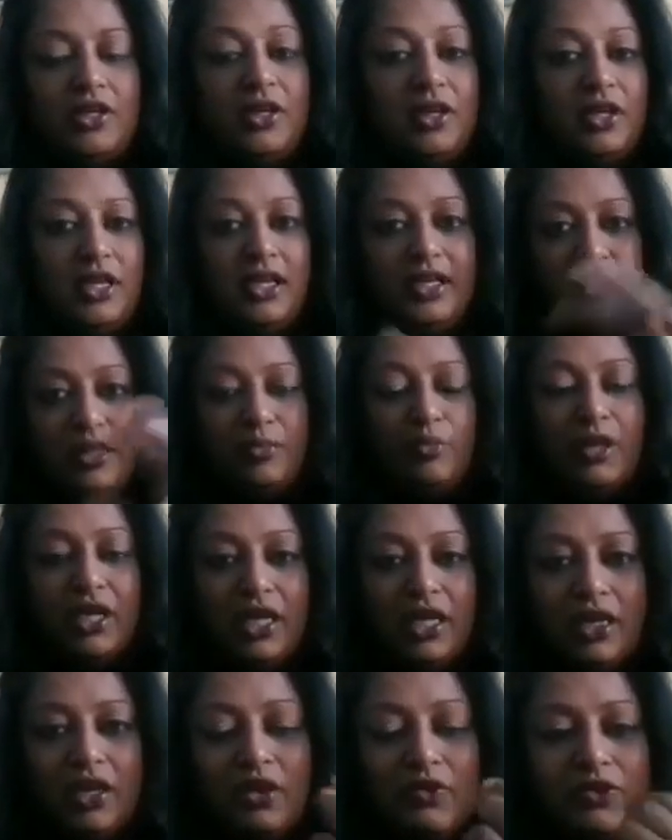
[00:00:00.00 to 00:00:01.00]
earlier at the
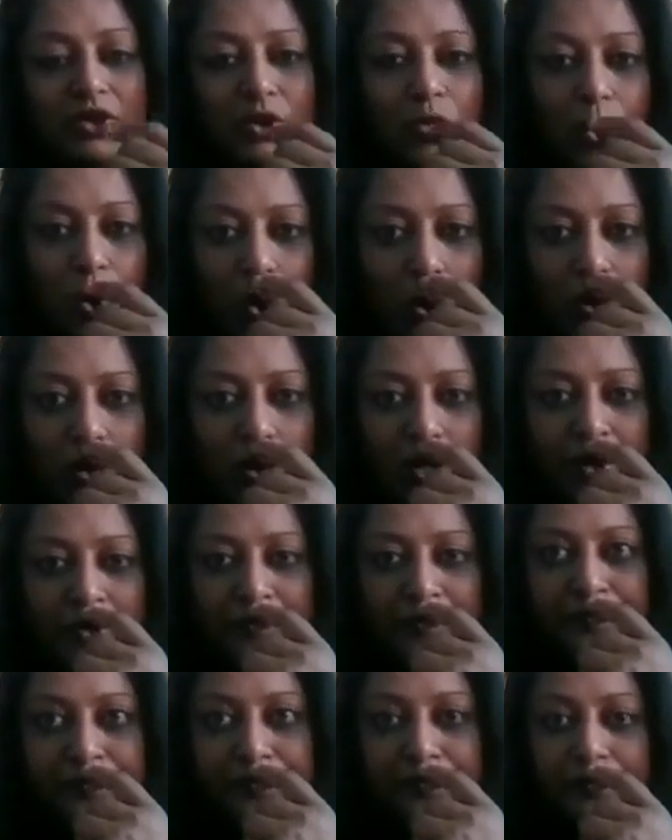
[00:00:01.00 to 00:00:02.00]
beginning of the call
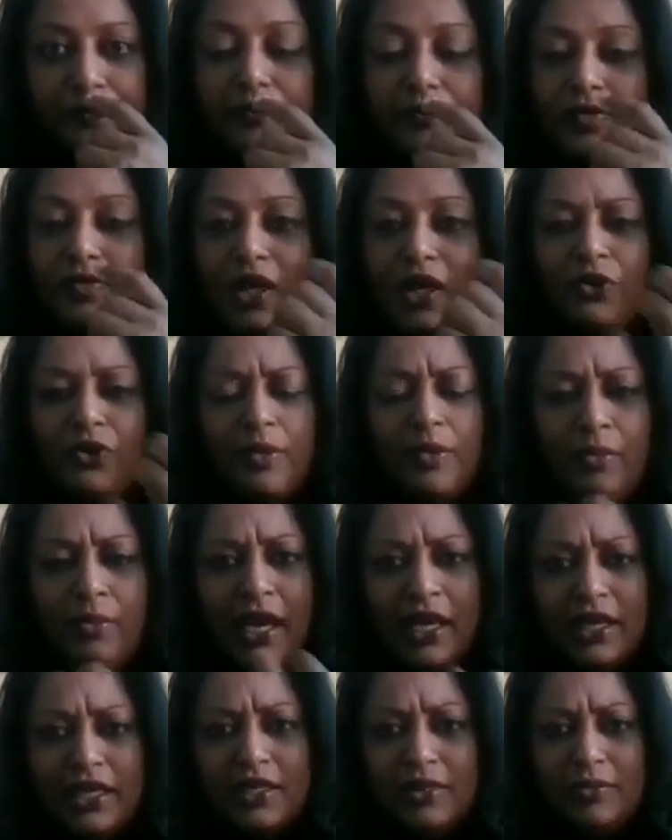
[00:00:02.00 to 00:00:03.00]

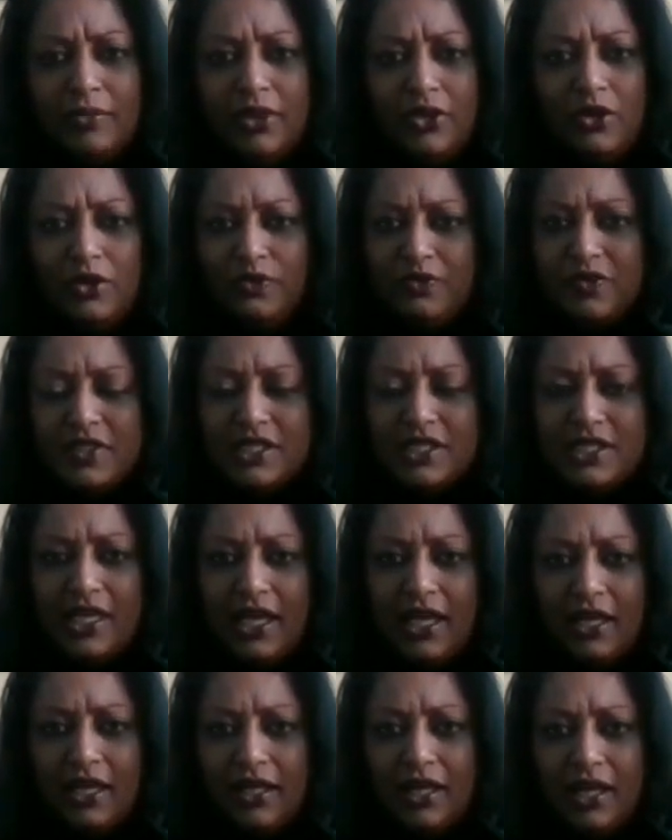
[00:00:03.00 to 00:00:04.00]
reminded me of a
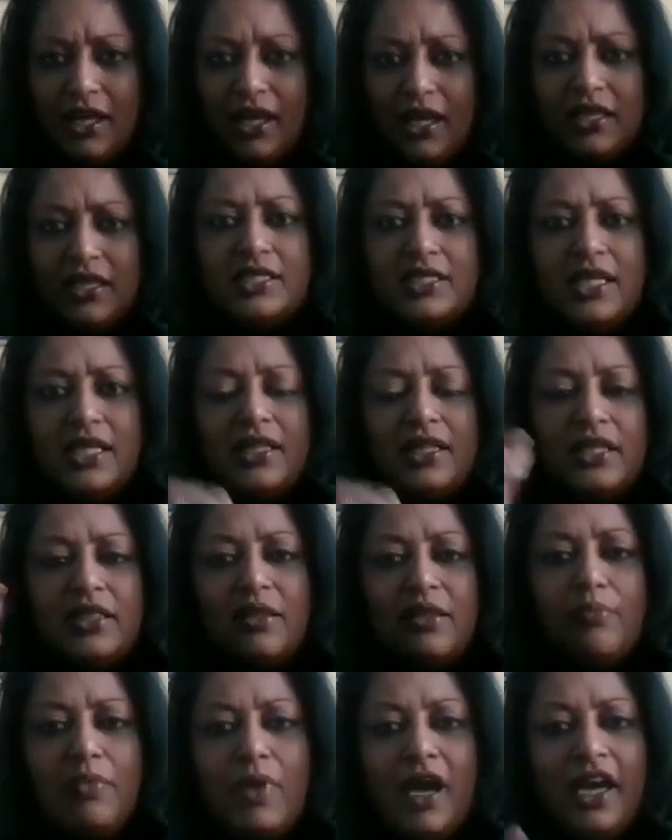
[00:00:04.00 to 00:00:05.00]
saying. They say that the
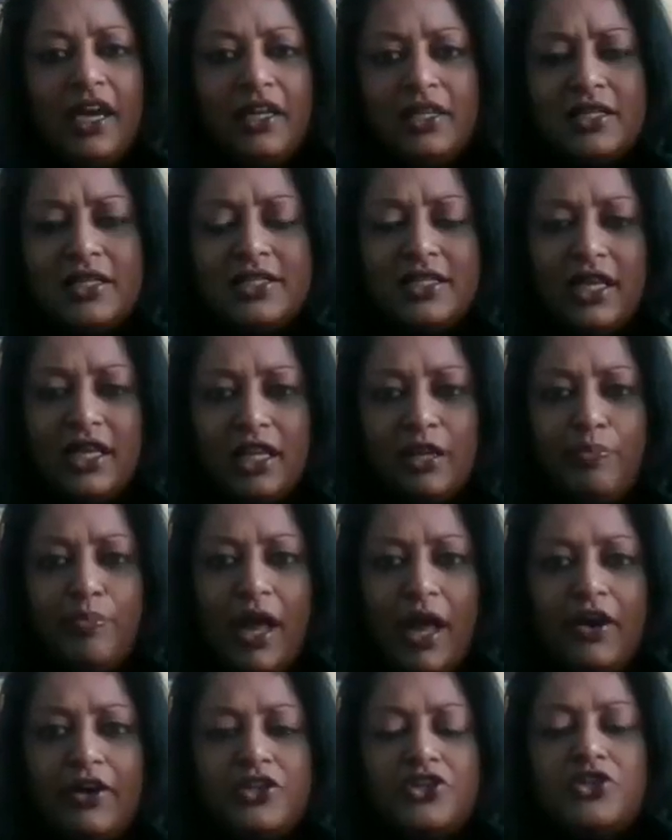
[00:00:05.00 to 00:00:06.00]
mind is like a
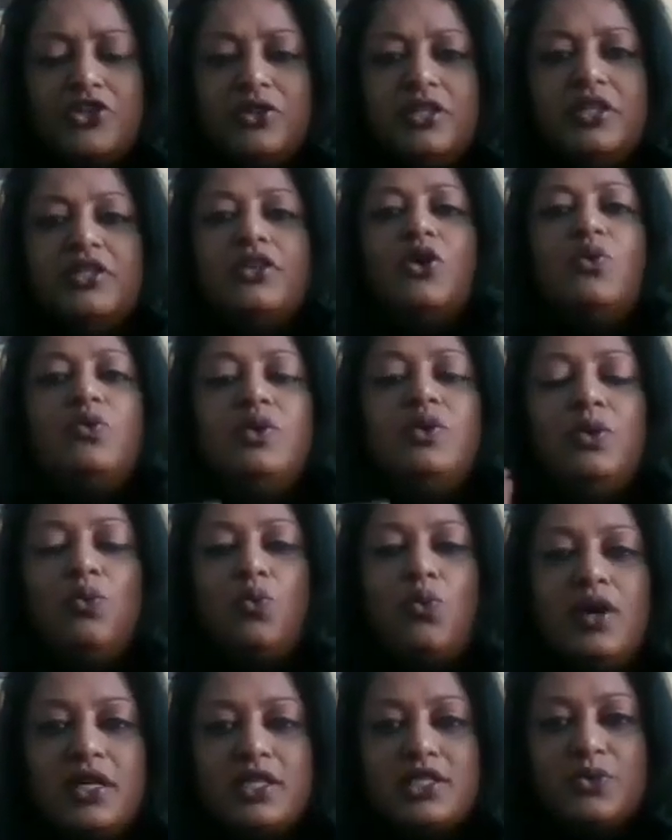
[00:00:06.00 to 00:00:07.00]
parachute. It only
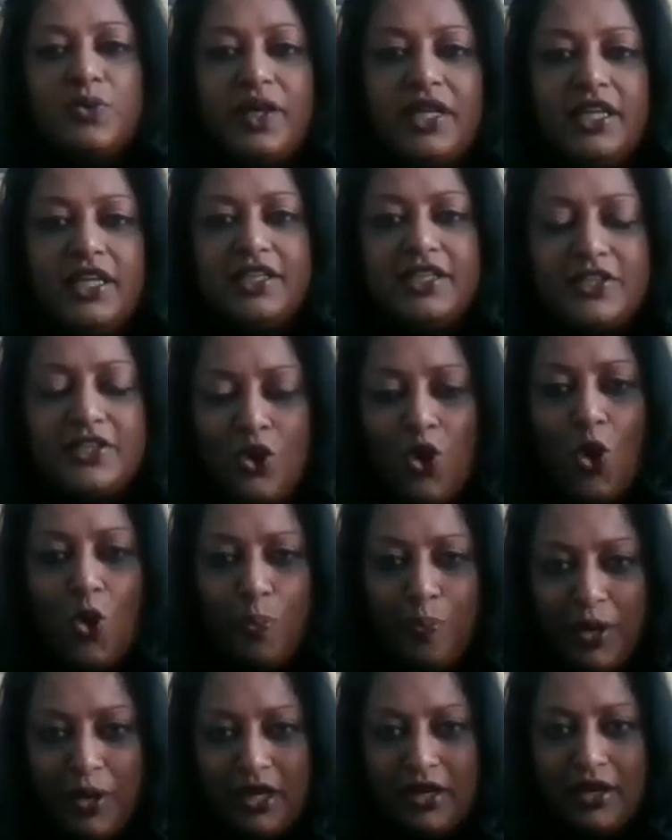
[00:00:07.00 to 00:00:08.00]
works when it is
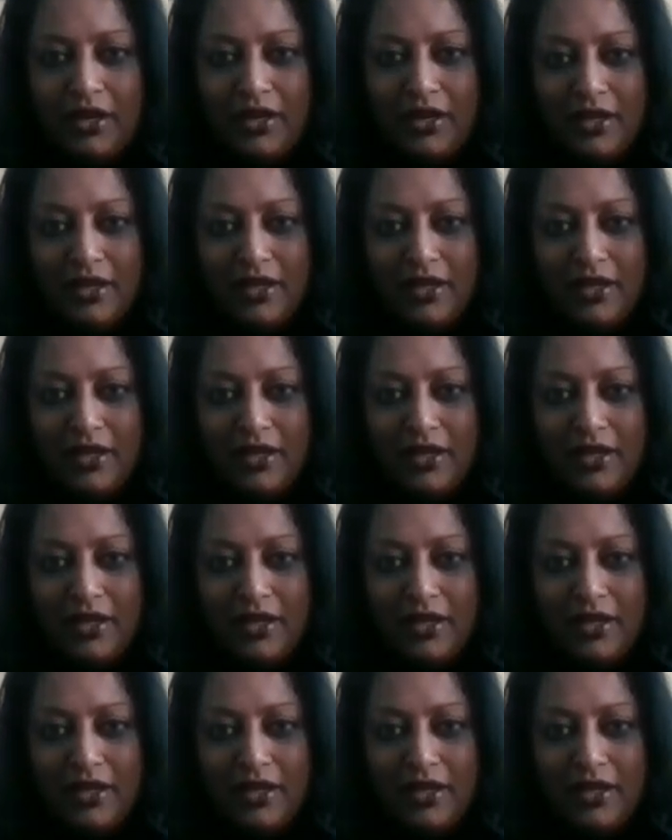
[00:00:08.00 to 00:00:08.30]
open.